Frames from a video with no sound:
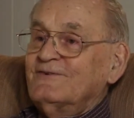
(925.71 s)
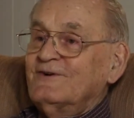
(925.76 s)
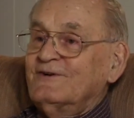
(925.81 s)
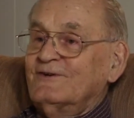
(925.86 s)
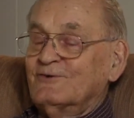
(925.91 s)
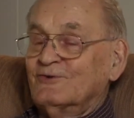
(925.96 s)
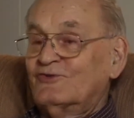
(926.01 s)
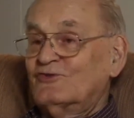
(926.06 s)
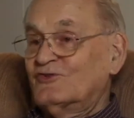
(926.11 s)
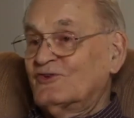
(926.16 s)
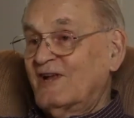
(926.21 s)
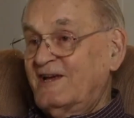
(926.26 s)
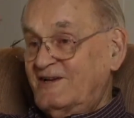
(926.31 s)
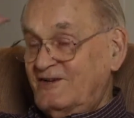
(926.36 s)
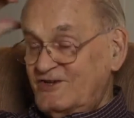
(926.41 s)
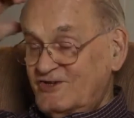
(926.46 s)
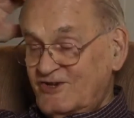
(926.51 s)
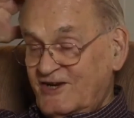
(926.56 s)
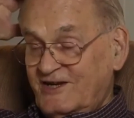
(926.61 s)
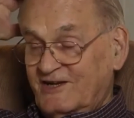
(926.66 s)
all those
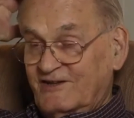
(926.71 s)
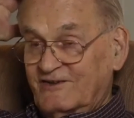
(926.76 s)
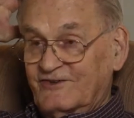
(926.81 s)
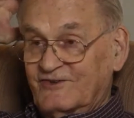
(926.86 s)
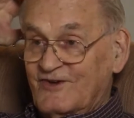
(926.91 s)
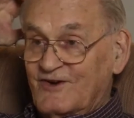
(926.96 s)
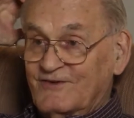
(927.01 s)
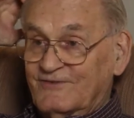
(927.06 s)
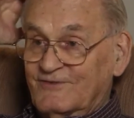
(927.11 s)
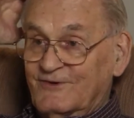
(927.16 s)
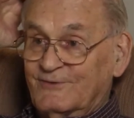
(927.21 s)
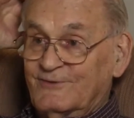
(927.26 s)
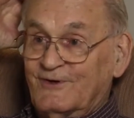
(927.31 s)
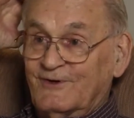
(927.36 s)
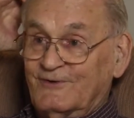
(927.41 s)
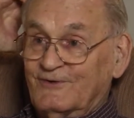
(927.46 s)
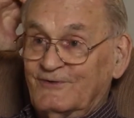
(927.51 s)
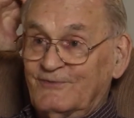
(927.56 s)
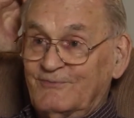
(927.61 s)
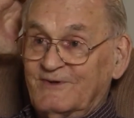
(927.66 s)
slate shingles off the
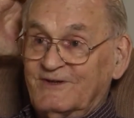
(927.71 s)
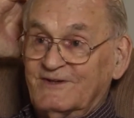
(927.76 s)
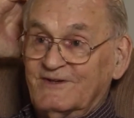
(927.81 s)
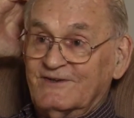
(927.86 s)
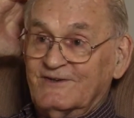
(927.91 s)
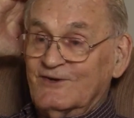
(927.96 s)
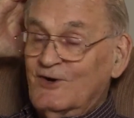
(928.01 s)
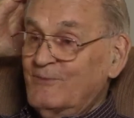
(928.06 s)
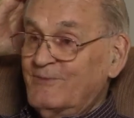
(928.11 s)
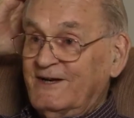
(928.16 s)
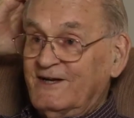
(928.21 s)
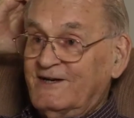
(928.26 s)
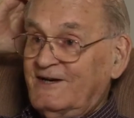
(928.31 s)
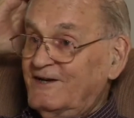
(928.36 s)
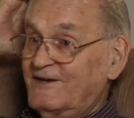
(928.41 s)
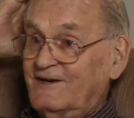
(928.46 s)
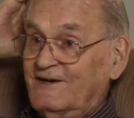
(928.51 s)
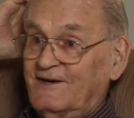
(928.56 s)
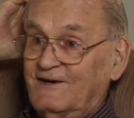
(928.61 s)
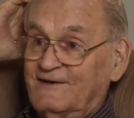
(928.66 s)
roof, but nobody
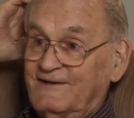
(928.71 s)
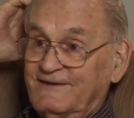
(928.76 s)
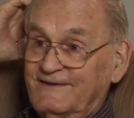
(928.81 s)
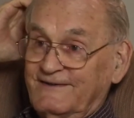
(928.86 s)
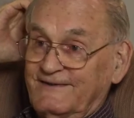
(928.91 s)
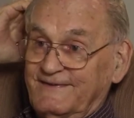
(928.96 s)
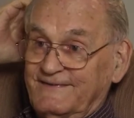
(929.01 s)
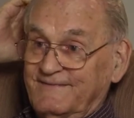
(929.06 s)
got hurt.